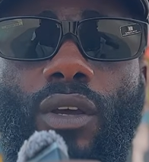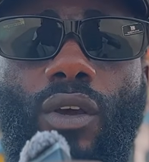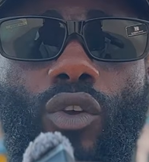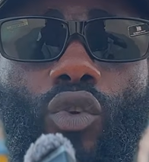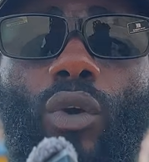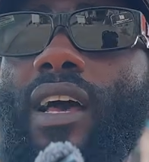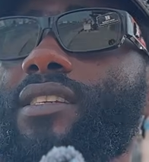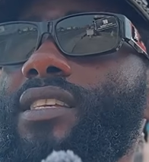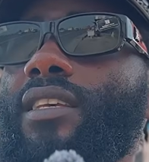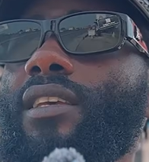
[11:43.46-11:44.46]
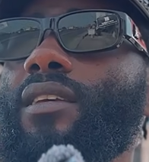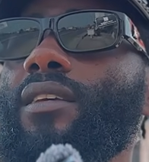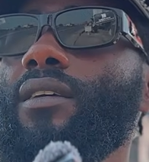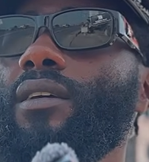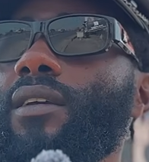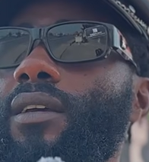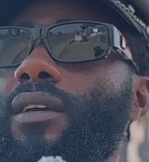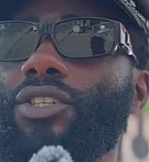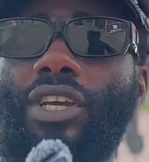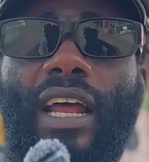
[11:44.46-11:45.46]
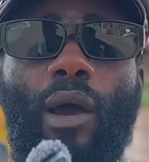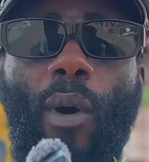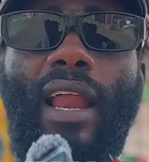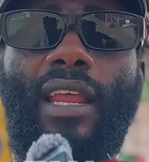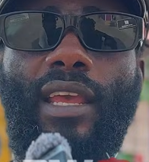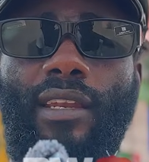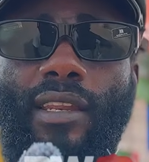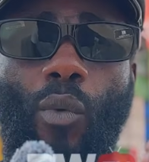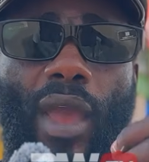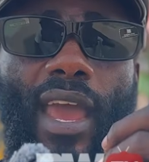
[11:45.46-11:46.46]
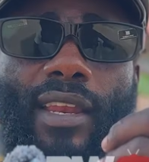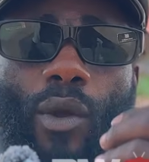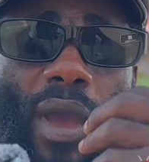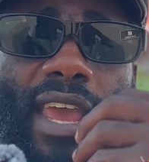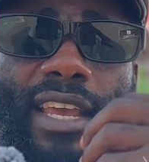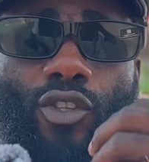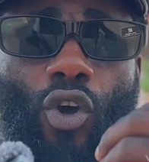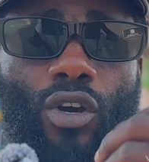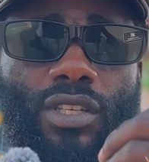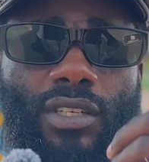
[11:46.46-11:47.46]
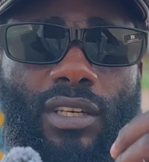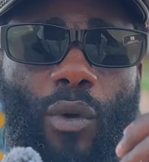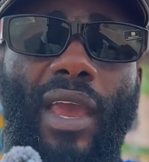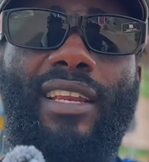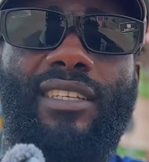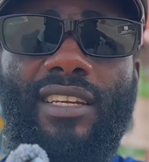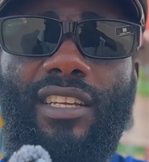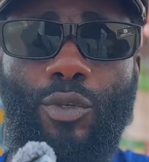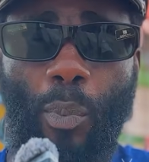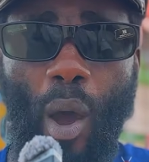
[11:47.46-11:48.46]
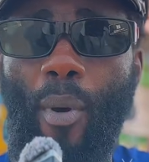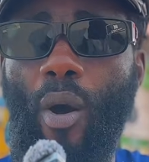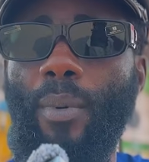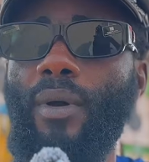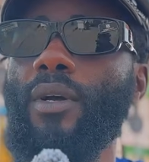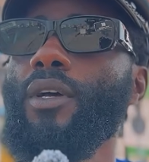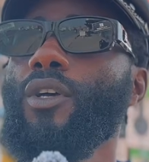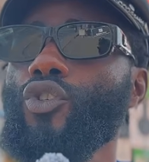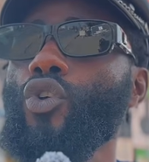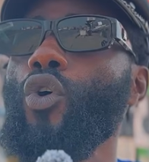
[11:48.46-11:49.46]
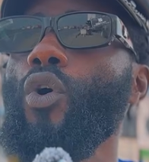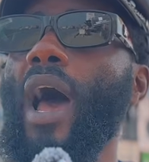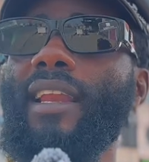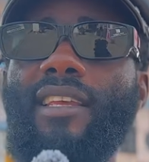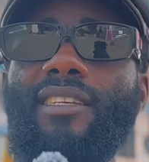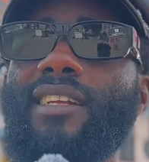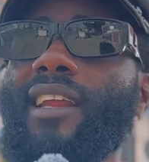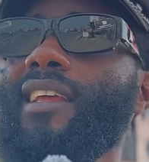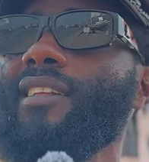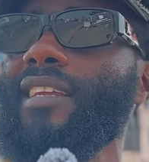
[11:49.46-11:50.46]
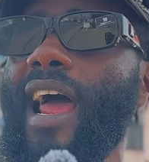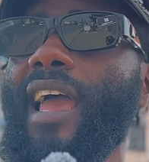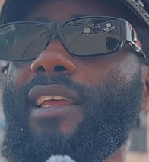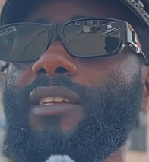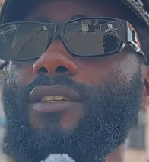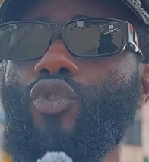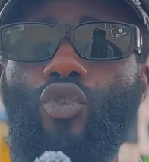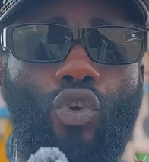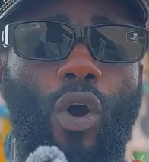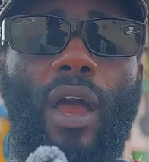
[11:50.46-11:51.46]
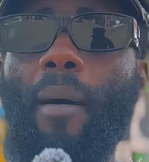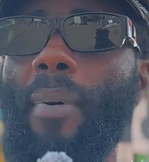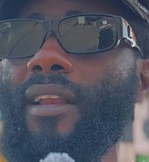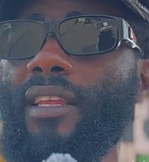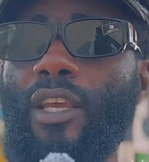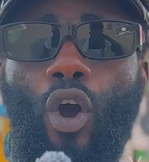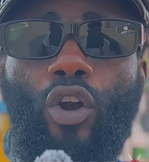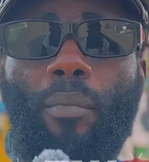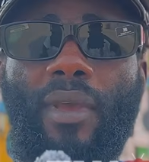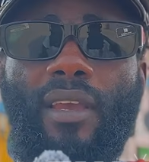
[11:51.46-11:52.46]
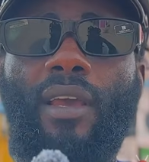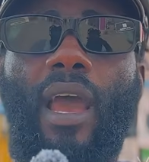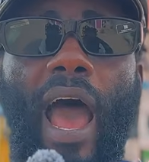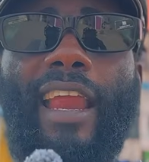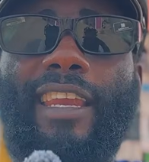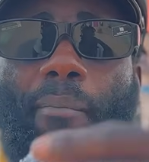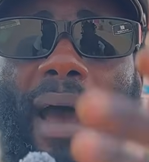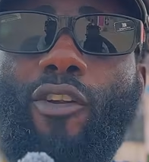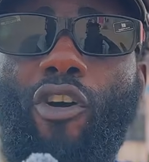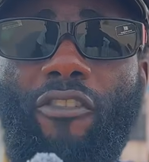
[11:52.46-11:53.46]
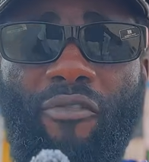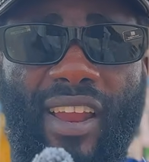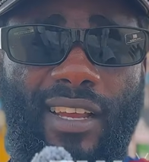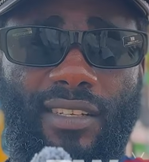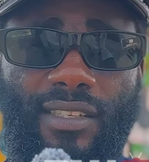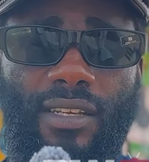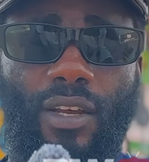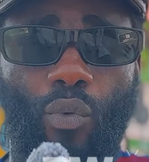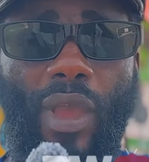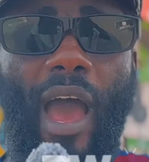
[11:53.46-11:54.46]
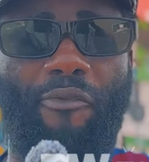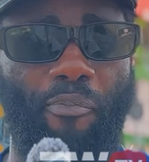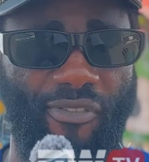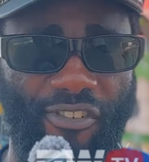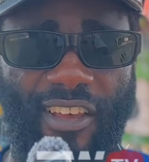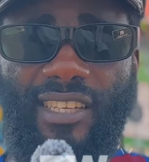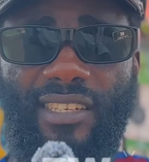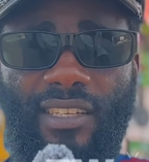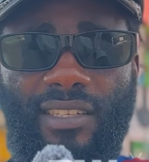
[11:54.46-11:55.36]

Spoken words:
you can see Shatta Wale, the way he talks, the way the thing is pop up. So, and he's really trying to talk about the economic and the bad governance we are facing these